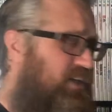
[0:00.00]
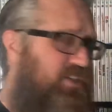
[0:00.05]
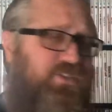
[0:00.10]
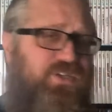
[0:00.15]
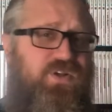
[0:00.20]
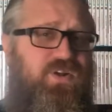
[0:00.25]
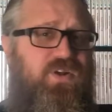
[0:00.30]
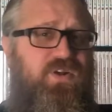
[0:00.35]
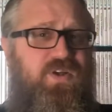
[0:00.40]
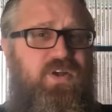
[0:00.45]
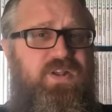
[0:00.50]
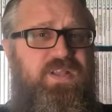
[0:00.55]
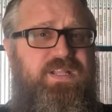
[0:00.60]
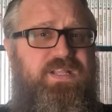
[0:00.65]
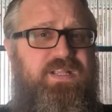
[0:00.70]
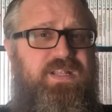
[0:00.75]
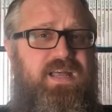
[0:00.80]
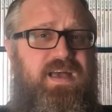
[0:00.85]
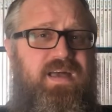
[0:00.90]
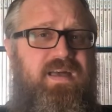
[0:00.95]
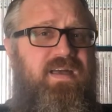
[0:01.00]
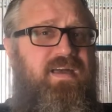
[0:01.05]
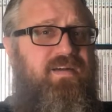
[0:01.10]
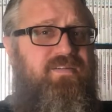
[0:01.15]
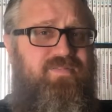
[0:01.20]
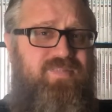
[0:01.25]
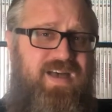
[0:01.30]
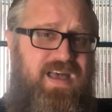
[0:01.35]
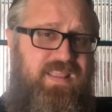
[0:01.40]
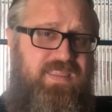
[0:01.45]
not only did I
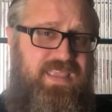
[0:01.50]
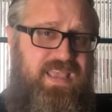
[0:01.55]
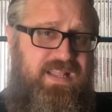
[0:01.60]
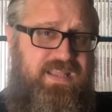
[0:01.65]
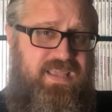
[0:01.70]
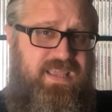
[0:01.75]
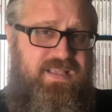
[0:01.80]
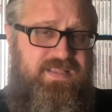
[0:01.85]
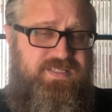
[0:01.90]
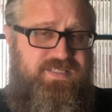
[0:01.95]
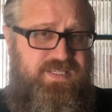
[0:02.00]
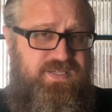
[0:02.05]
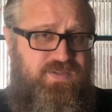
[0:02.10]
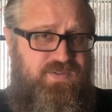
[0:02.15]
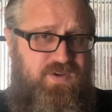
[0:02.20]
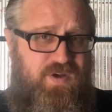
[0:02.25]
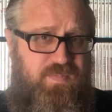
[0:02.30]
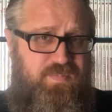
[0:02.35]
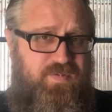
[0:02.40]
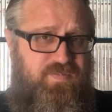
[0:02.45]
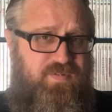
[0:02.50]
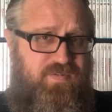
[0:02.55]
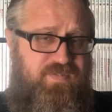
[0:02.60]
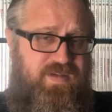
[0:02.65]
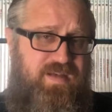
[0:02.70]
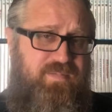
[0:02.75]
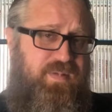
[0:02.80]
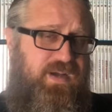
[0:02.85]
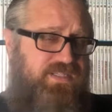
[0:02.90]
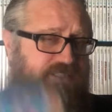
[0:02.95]
find that sealed copy for
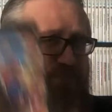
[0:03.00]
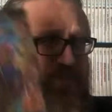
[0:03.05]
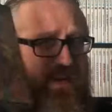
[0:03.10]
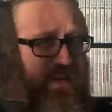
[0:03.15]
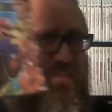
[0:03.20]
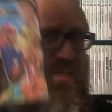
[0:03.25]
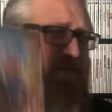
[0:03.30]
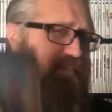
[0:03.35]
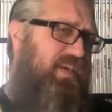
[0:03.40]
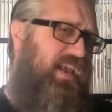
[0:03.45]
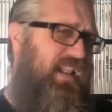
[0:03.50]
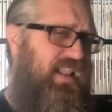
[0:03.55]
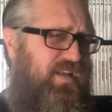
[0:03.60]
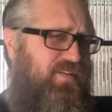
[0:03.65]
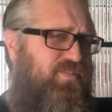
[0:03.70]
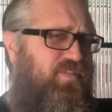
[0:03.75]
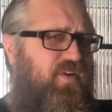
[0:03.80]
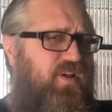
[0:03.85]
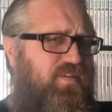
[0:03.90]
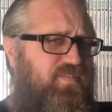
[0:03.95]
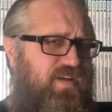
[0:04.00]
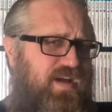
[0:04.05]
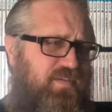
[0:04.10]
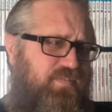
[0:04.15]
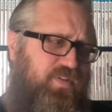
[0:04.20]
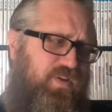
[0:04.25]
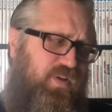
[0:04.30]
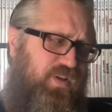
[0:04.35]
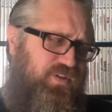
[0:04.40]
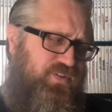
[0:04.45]
$5, but I'm going to make like
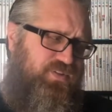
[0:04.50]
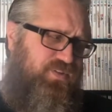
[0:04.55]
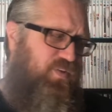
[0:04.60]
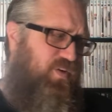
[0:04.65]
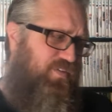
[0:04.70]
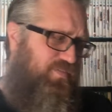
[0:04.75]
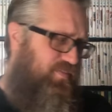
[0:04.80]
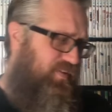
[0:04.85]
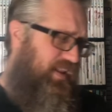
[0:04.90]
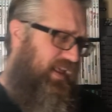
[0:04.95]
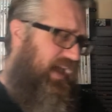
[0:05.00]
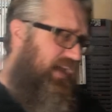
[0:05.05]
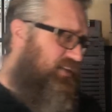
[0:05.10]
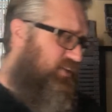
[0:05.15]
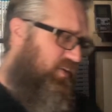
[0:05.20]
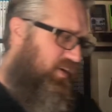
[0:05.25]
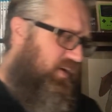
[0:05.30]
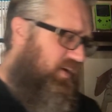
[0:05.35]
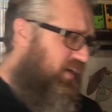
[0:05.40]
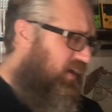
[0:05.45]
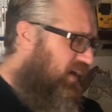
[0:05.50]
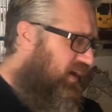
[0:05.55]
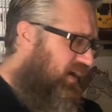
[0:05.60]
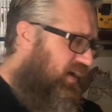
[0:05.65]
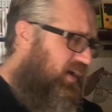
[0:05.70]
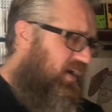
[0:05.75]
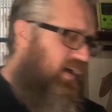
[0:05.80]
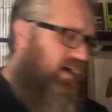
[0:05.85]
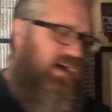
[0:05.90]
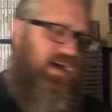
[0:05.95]
$45 off it as well.
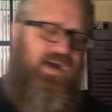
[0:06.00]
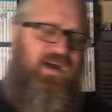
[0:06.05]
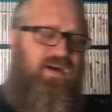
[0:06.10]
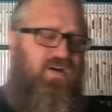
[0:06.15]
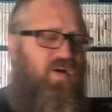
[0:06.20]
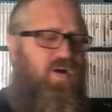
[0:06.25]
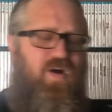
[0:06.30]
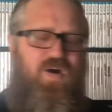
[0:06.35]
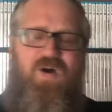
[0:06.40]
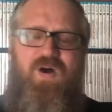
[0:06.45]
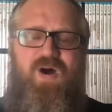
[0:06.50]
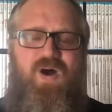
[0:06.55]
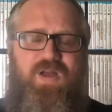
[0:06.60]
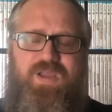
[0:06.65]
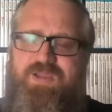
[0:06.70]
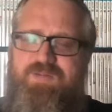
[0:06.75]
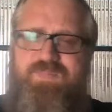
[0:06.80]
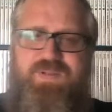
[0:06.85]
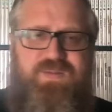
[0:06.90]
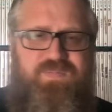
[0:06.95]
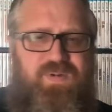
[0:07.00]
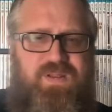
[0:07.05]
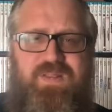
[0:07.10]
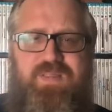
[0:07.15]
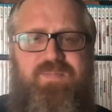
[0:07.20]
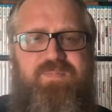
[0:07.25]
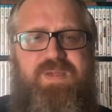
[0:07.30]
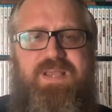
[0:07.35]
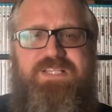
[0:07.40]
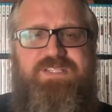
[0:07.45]
Arguably one of the
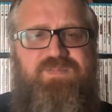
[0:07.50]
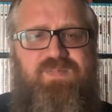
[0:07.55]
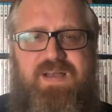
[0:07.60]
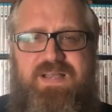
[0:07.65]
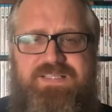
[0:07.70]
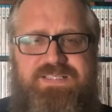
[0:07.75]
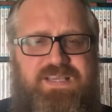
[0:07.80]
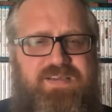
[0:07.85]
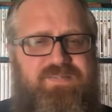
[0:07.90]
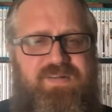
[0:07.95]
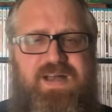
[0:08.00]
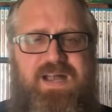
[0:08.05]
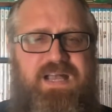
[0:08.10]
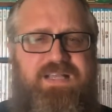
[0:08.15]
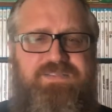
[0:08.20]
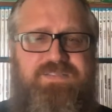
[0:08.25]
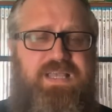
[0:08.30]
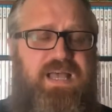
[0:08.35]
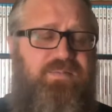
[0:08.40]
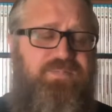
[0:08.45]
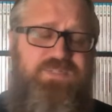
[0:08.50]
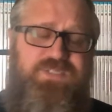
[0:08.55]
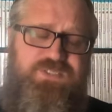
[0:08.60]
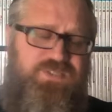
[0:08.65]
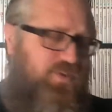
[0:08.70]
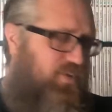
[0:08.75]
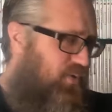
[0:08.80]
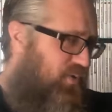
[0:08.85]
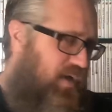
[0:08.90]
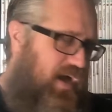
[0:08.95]
best finds ever. I
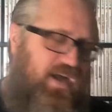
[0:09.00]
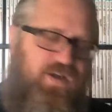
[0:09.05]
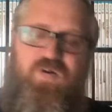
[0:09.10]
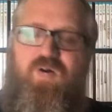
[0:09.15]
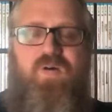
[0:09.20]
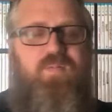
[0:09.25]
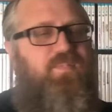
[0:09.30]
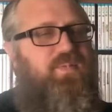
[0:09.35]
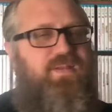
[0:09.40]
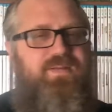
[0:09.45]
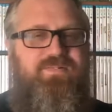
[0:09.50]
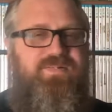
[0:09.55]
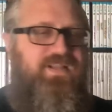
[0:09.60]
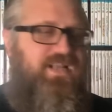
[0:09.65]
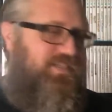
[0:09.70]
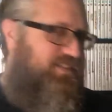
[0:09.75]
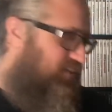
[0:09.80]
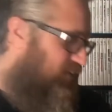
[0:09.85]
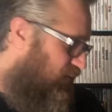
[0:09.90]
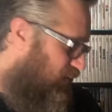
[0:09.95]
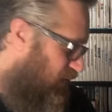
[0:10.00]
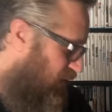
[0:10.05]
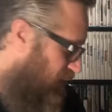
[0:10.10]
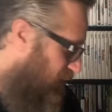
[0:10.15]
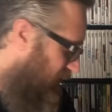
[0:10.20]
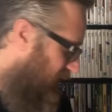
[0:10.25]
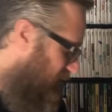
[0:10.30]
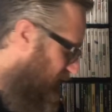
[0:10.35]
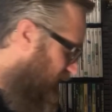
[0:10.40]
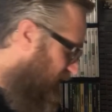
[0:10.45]
can't believe it. I still can't
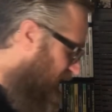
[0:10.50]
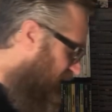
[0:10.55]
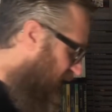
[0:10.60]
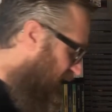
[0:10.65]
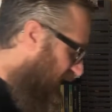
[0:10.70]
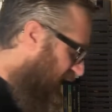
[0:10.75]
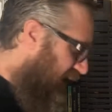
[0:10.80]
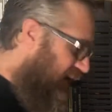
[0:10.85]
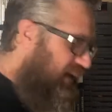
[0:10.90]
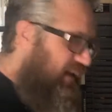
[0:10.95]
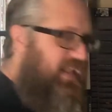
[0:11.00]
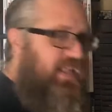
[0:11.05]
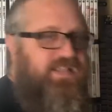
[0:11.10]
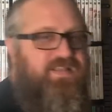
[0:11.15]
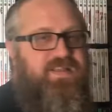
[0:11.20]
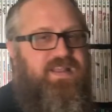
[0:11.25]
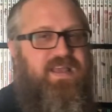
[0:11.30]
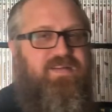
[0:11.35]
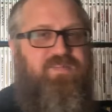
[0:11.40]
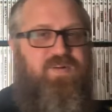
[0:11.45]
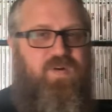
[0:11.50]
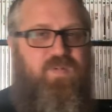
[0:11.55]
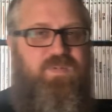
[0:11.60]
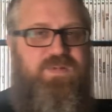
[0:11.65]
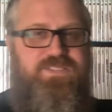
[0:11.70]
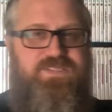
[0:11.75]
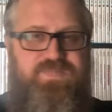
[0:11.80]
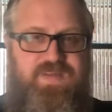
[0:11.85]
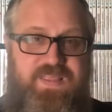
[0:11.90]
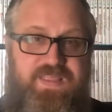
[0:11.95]
believe it. And then I did have a whole
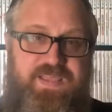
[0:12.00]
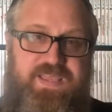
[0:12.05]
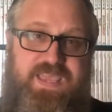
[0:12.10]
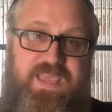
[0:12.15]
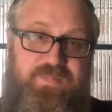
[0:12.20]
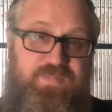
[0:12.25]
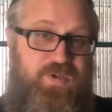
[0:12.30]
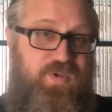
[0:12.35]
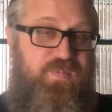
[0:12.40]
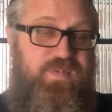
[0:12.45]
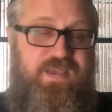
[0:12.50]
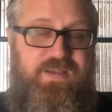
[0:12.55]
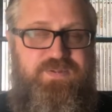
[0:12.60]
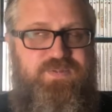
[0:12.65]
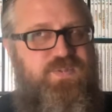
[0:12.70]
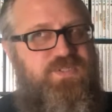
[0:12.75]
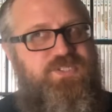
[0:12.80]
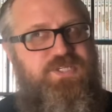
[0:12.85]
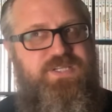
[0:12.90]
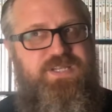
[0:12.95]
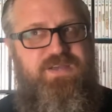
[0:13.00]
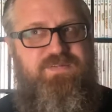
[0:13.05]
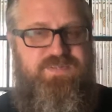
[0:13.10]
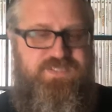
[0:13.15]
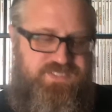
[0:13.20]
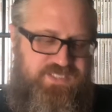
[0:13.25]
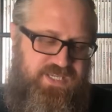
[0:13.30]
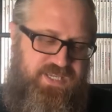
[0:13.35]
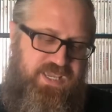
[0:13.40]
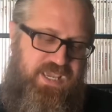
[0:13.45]
bunch of other GameCube games, which you never
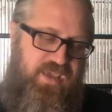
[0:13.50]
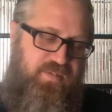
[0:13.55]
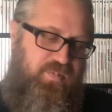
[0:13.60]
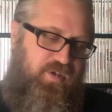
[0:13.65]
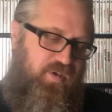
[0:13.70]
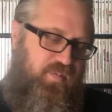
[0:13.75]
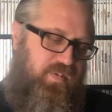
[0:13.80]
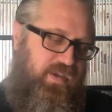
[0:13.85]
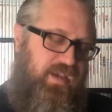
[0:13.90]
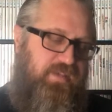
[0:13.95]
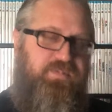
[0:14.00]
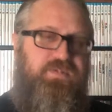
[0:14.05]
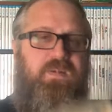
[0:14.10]
see GameCube games.